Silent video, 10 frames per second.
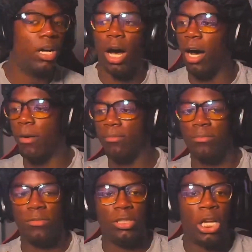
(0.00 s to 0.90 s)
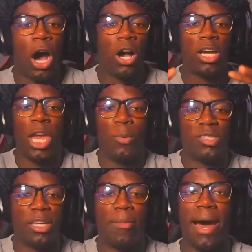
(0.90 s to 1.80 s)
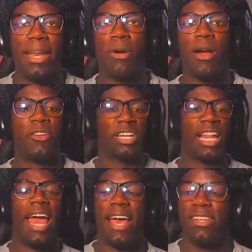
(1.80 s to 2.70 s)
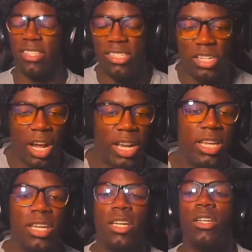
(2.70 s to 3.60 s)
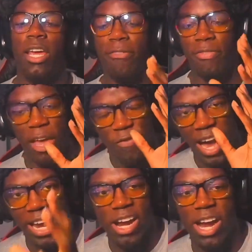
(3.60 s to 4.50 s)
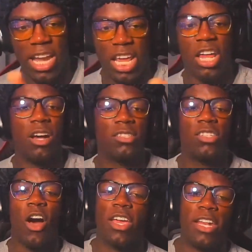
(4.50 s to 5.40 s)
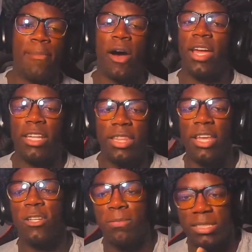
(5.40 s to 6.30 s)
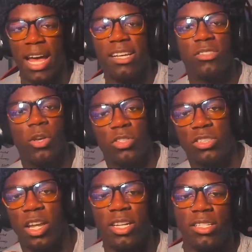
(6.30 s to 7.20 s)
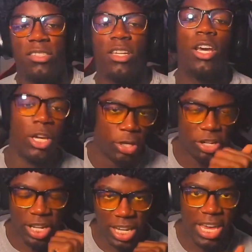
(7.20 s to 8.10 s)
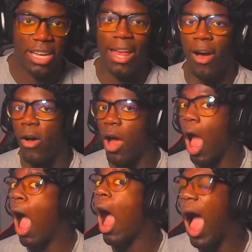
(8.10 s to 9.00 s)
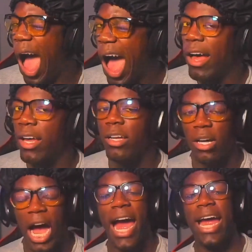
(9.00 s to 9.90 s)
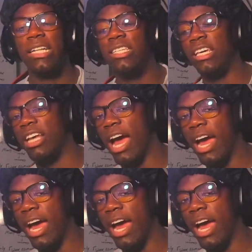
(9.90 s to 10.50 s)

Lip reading: Y'all get with somebody around the class and study. If I hear any of y'all talking about anything else besides social studies, you're getting kicked out. All right, teach. All